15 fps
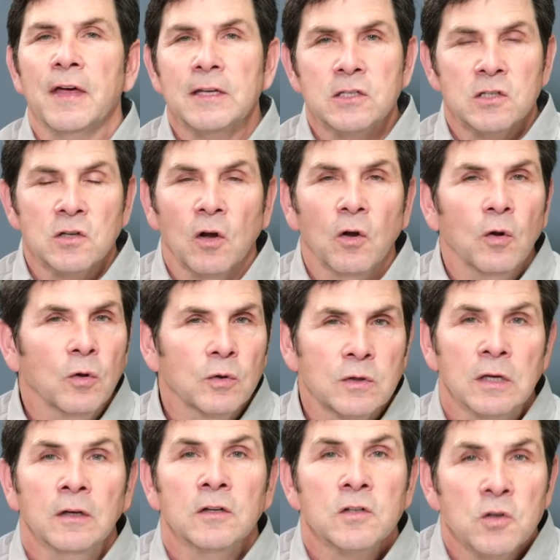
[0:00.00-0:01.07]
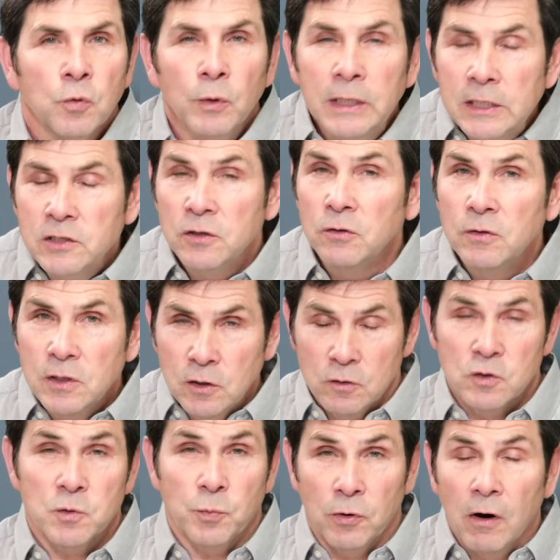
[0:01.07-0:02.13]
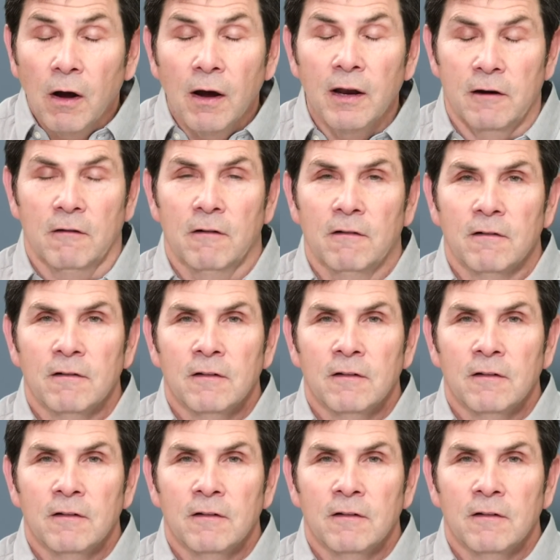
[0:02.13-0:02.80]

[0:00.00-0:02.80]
they sold 22 years prior.